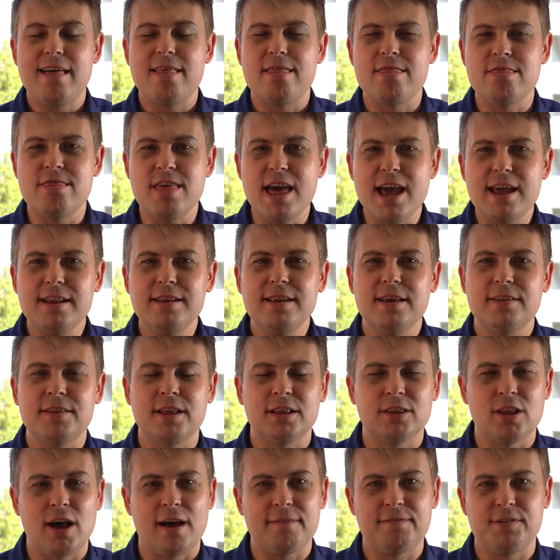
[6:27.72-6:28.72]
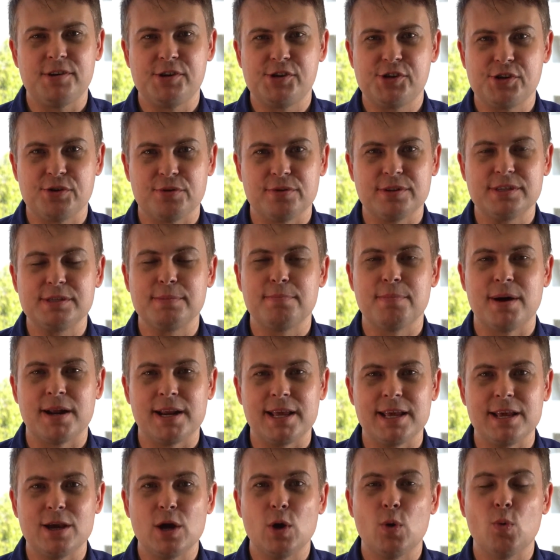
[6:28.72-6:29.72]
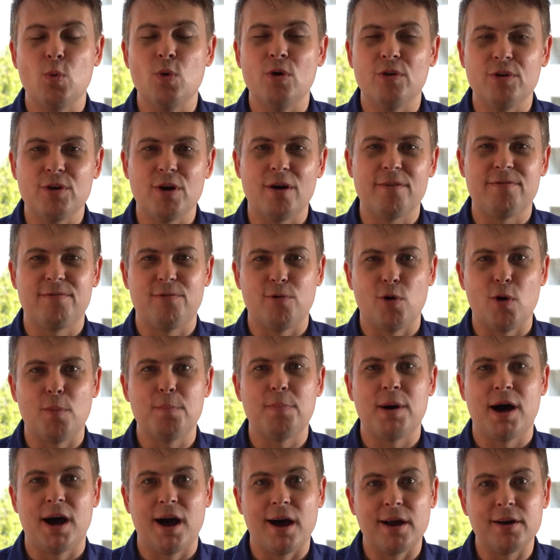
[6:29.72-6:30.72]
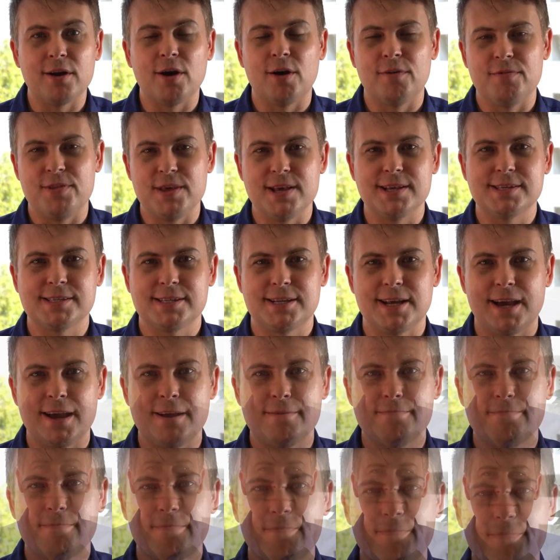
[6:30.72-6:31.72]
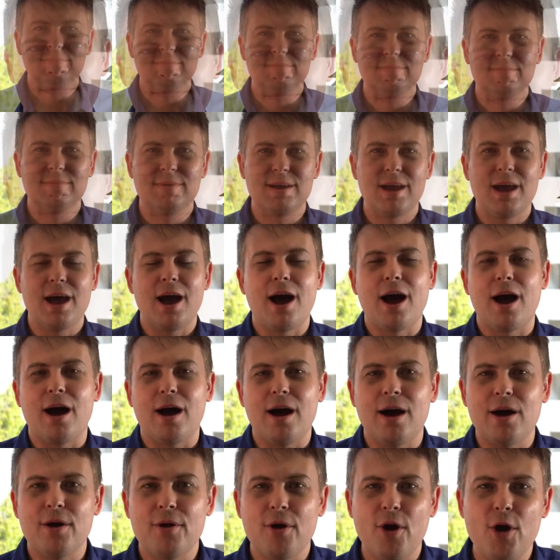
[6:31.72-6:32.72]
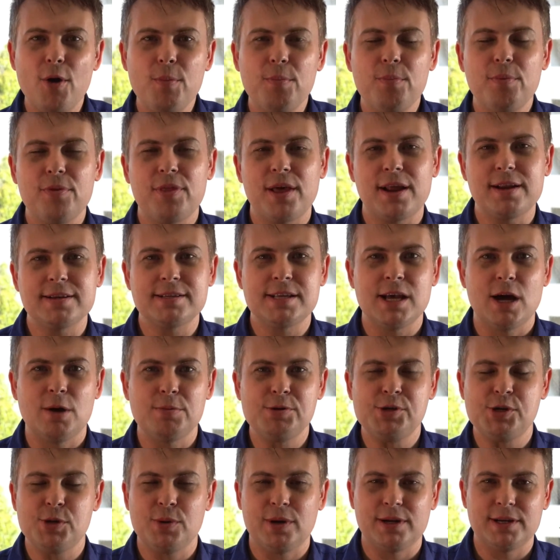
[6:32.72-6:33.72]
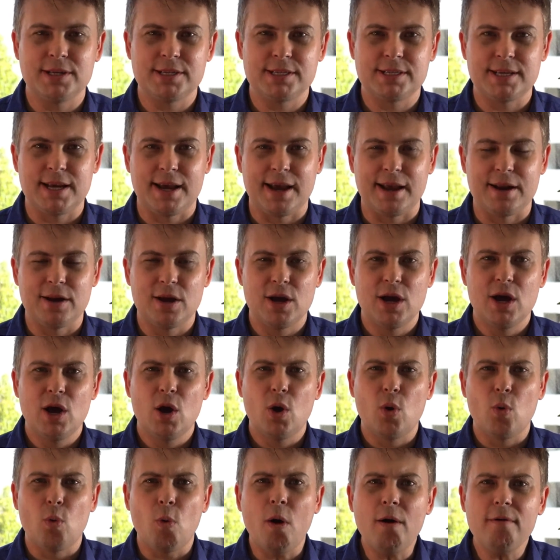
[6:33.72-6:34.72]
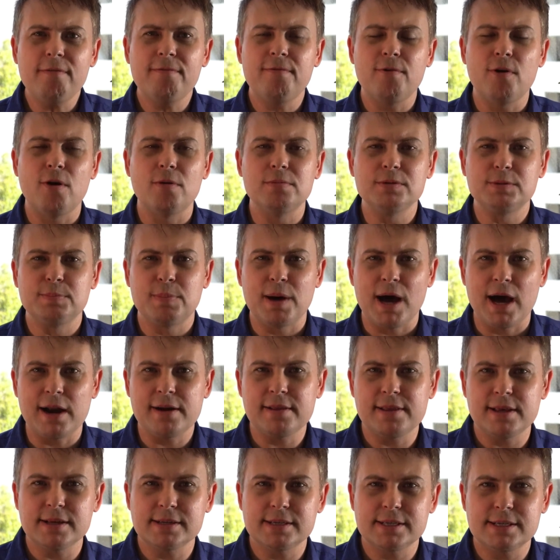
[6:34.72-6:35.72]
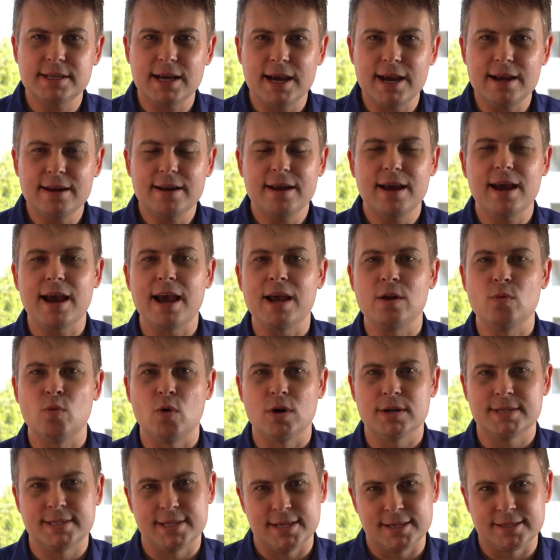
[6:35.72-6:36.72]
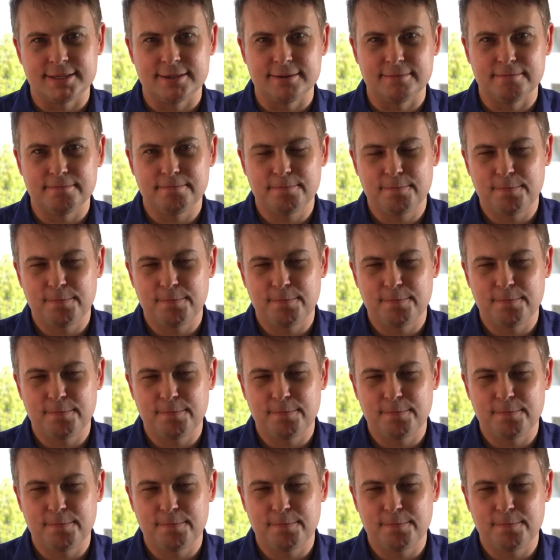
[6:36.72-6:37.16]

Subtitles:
then the life insurance money will not form part of the estate. I hope that has helped you understand what forms part of the estate and what doesn't.